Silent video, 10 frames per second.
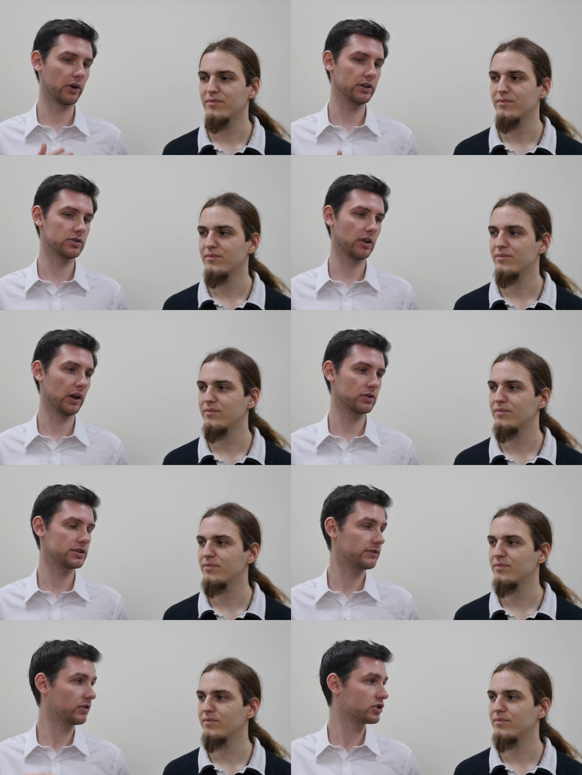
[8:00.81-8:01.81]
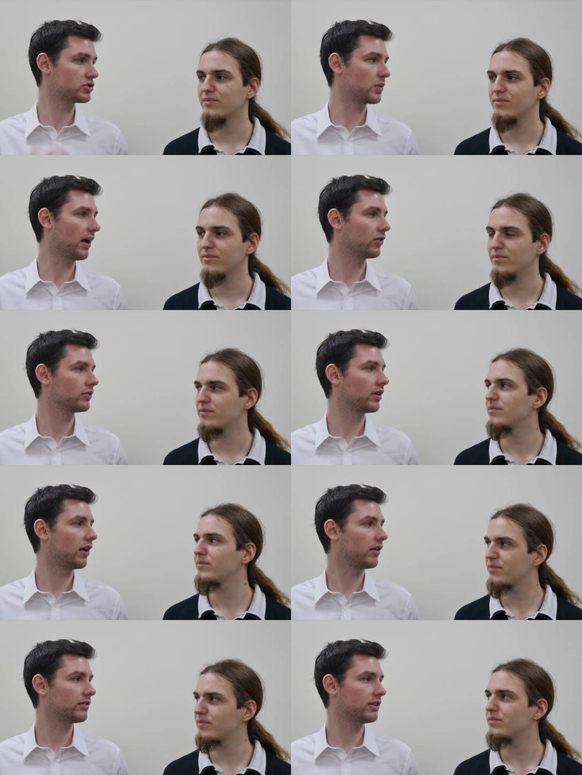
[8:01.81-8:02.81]
Speaker 1: going to launch the first round
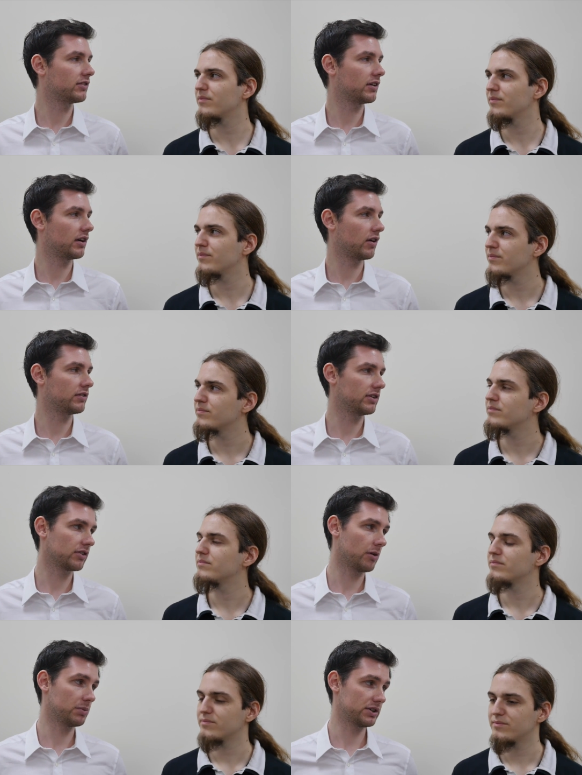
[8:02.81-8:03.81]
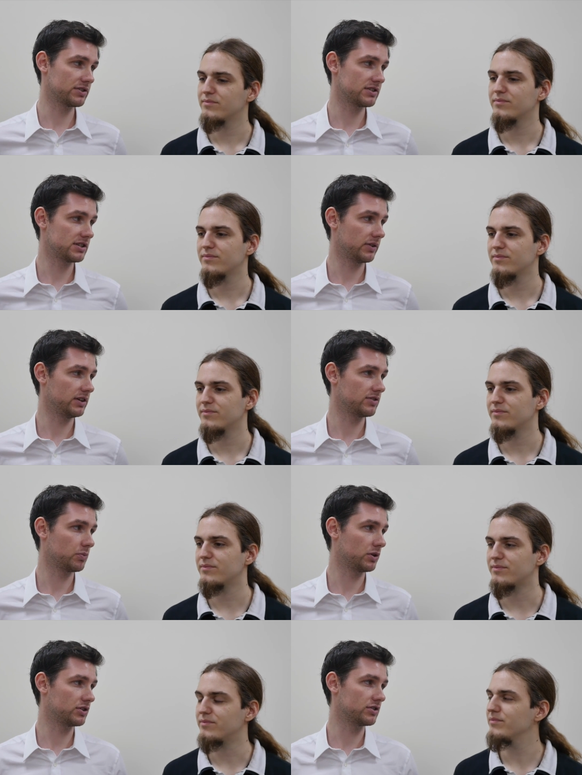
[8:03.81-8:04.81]
of this uh, of this competition series,
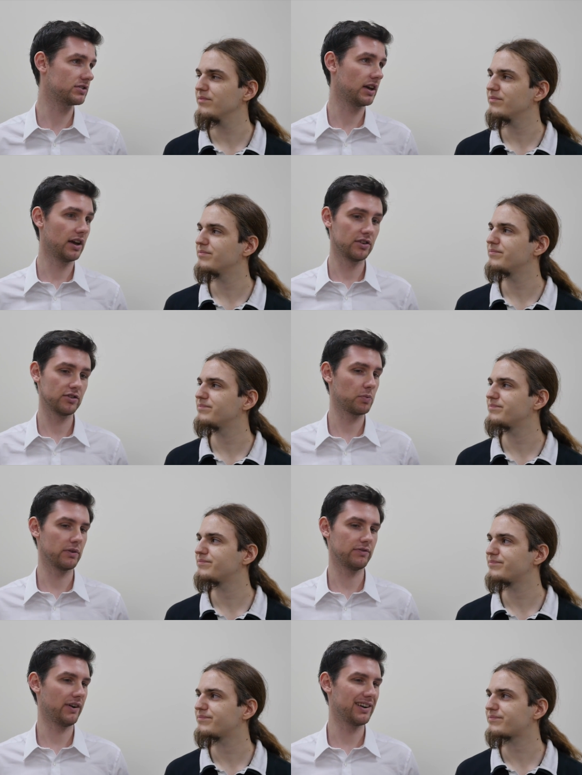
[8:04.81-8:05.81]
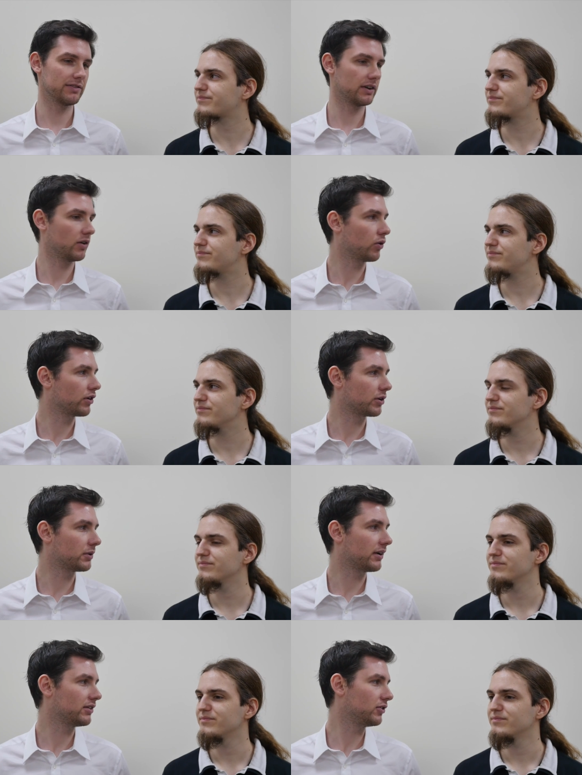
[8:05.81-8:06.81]
which mm -hmm. is just with very very old
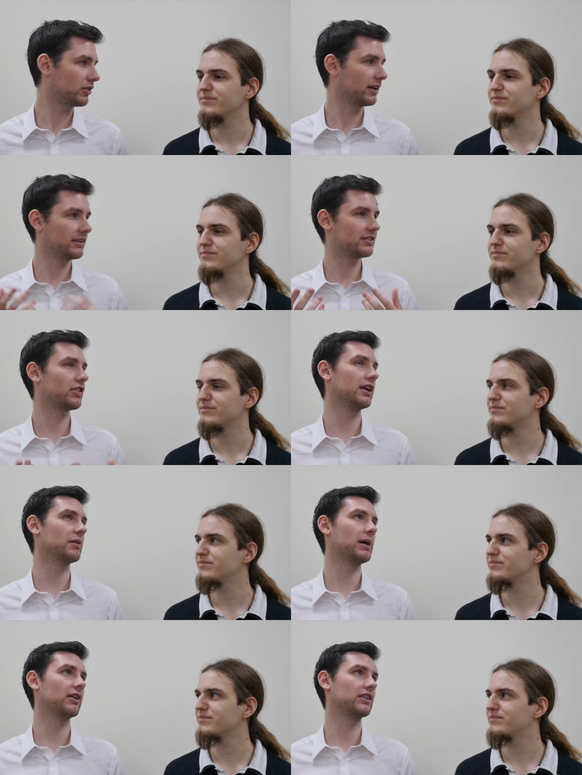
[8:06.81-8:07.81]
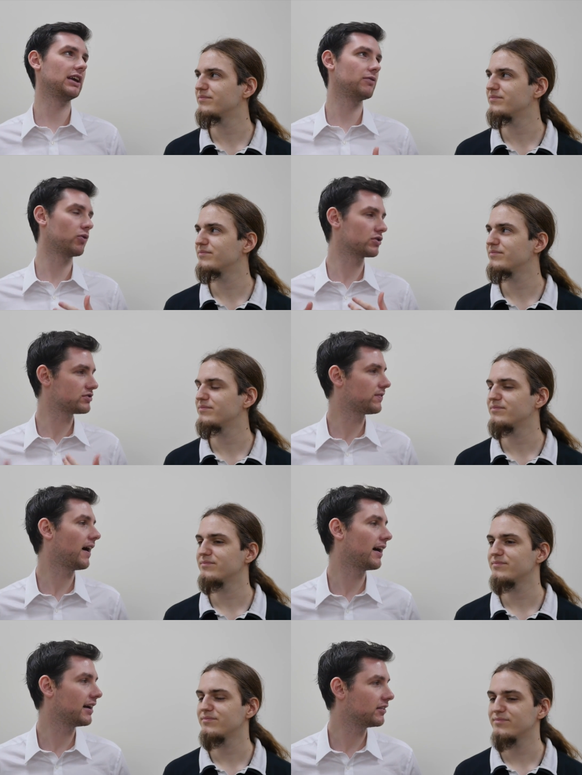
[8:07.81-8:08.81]
hardware. Do you think think about GeForce
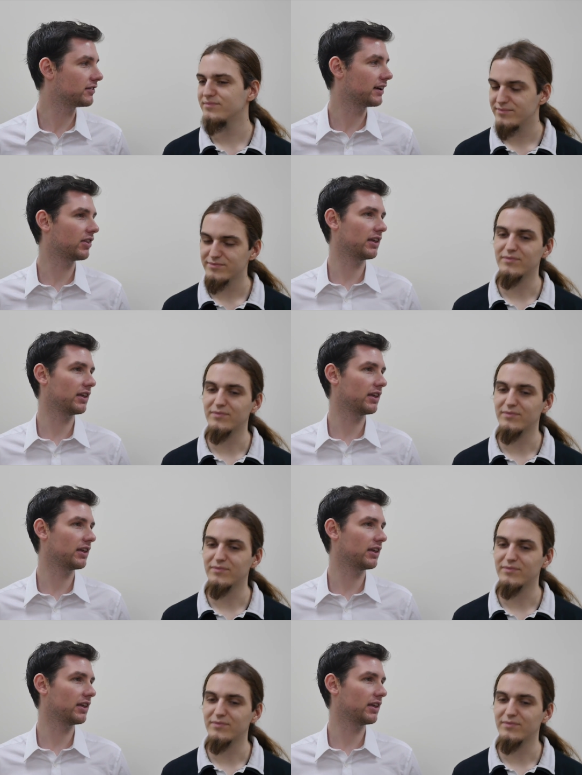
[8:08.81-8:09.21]
5 and